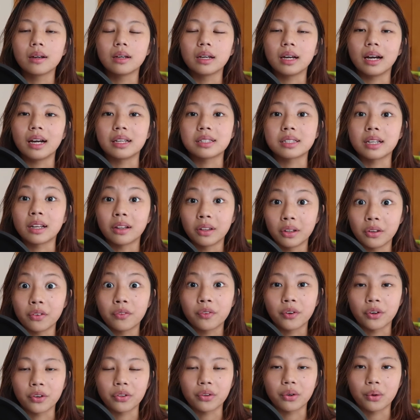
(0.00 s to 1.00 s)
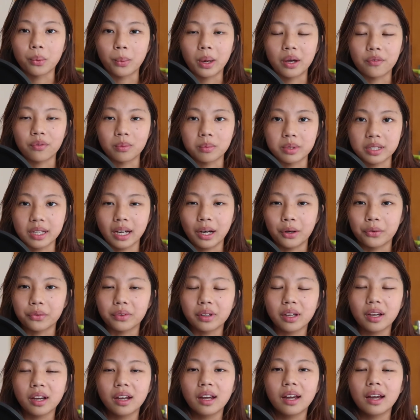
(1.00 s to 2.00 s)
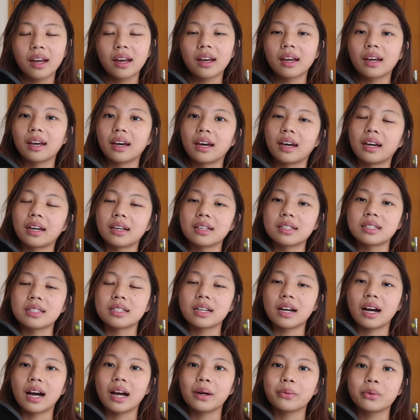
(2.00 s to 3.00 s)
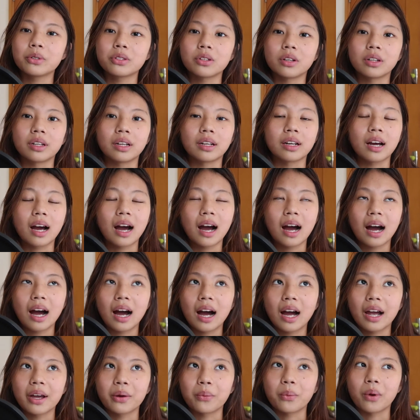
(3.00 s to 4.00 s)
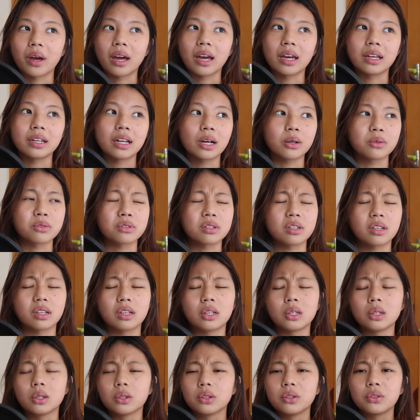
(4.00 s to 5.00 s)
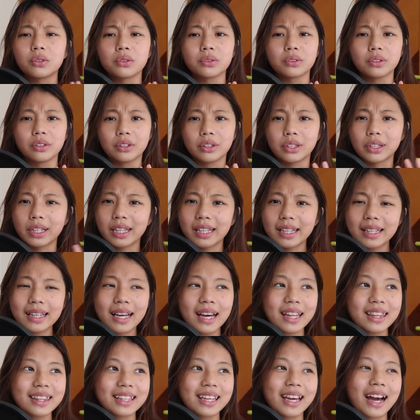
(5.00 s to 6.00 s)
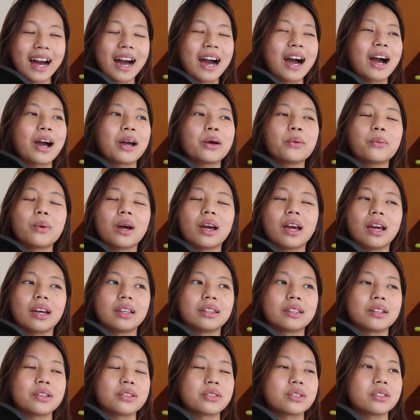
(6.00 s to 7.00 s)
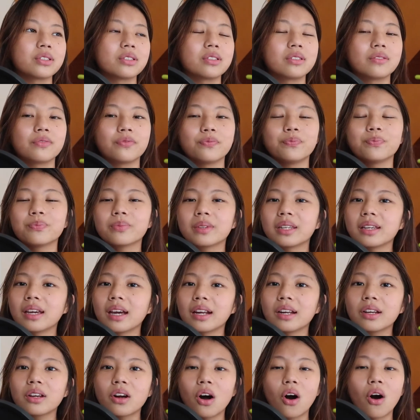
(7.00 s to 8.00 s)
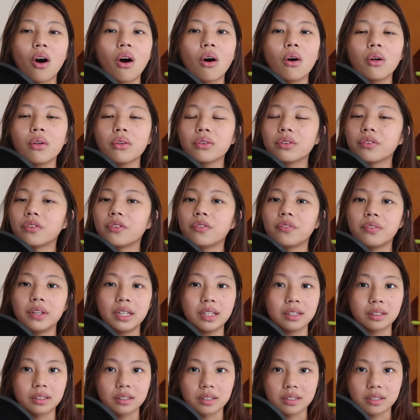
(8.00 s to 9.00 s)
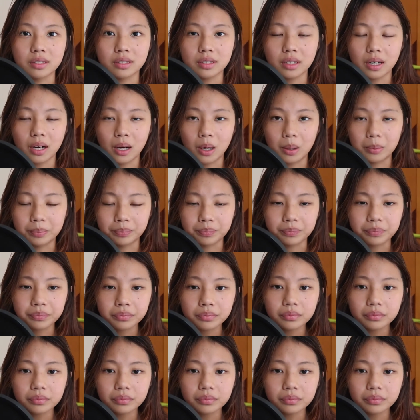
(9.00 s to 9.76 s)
as I live further away from town. And I was on a highway, and I was like, looking at the highway, and I was just getting all the feels. Time